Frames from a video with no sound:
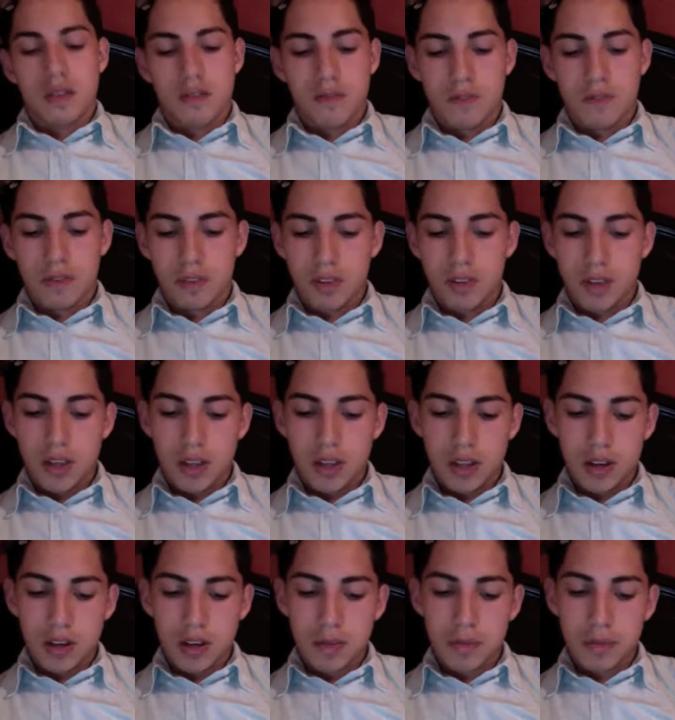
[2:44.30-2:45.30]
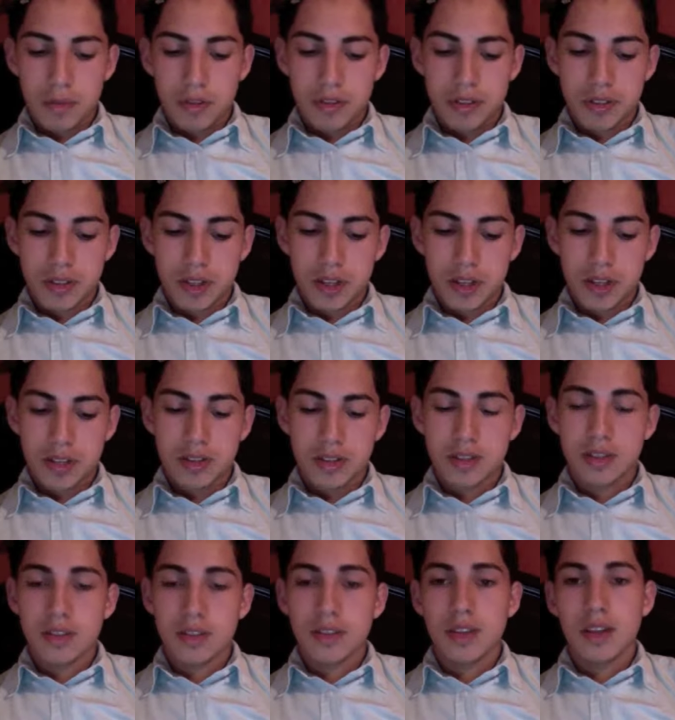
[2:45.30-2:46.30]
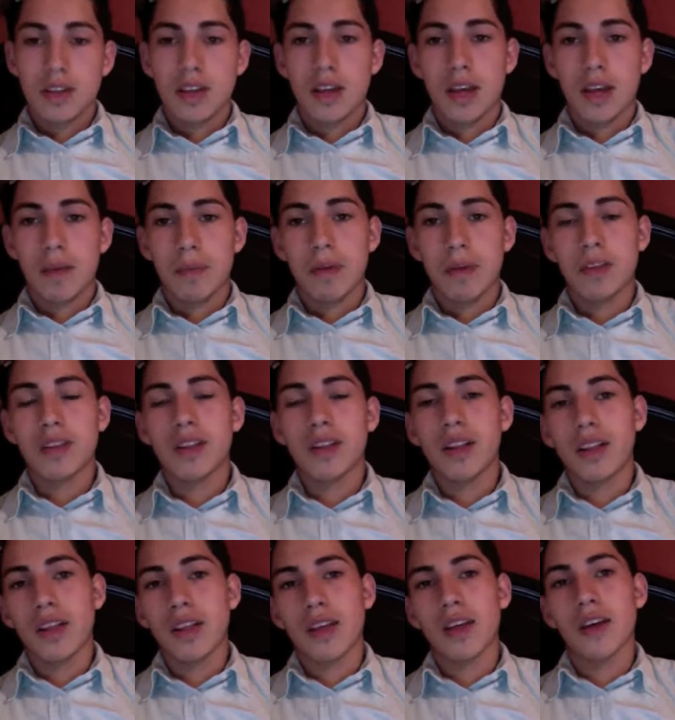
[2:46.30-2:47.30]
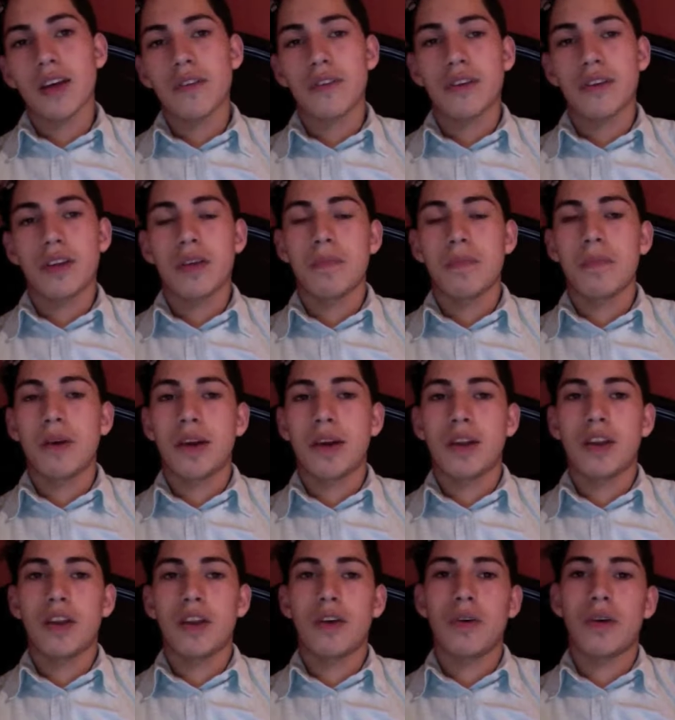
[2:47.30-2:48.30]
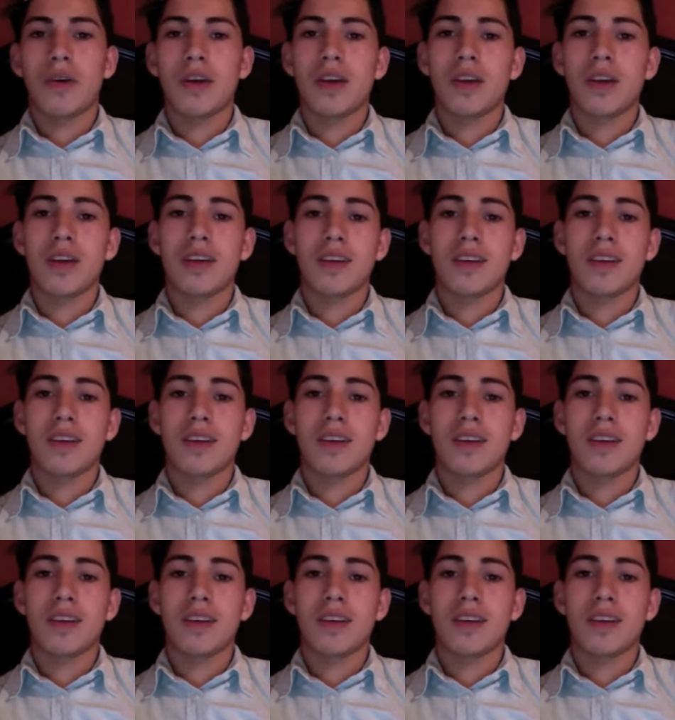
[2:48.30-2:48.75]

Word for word: Critique number six, I basically covered it by knowing